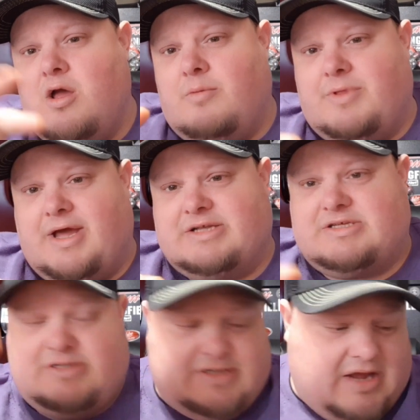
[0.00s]
But
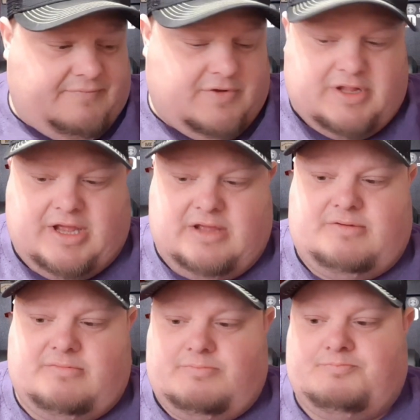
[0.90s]
that's
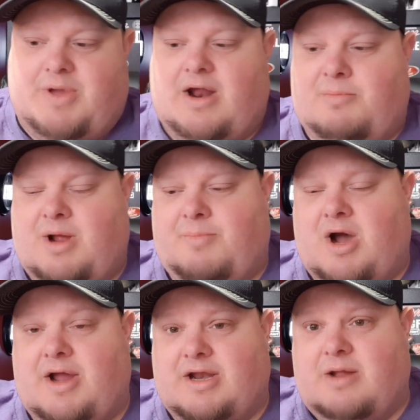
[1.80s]
definitely been on my
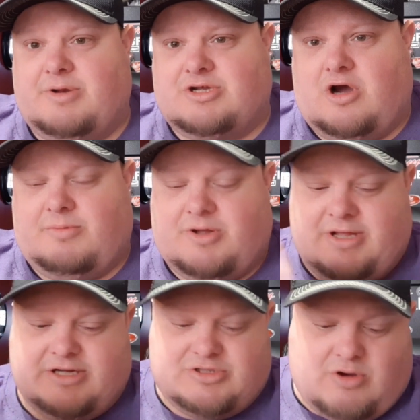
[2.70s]
mind, and I've been talking about
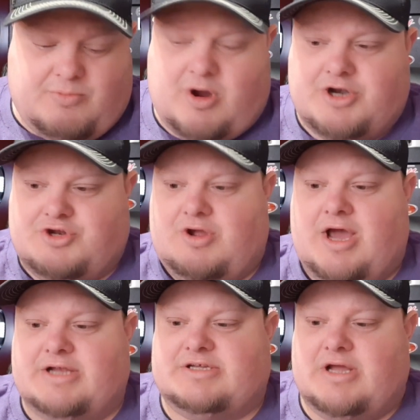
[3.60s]
that. So I wanted you
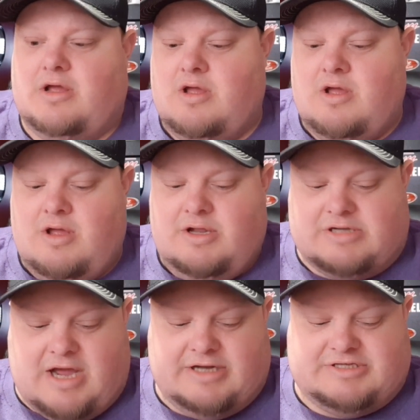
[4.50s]
guys to
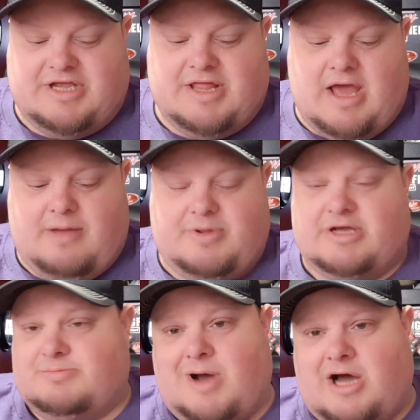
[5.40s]
kind of see that,
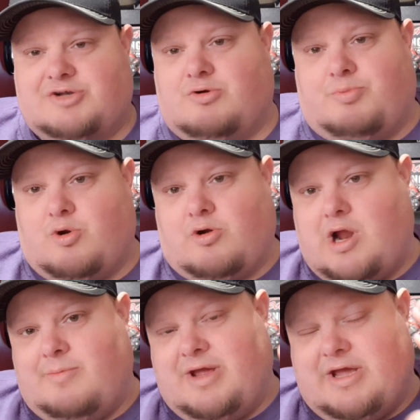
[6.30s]
because module
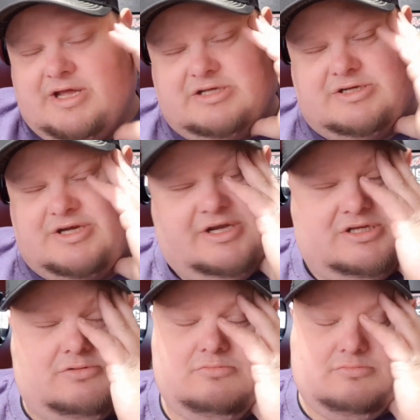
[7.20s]
programming is
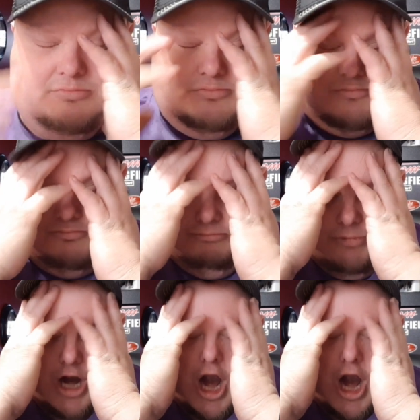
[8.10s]
just, it's